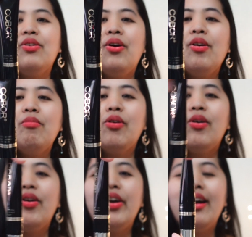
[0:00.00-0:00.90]

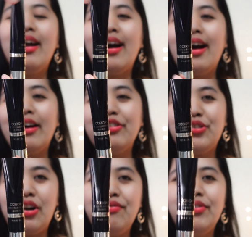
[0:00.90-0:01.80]
Cobor
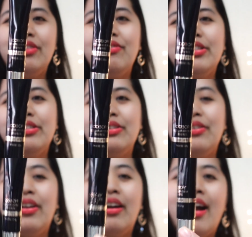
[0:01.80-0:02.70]
Truffle
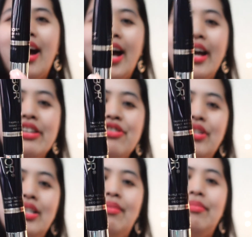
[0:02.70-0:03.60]
Retinol Eye
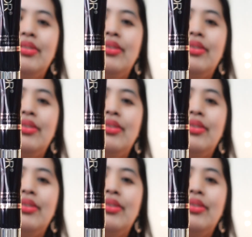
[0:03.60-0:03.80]
Cream.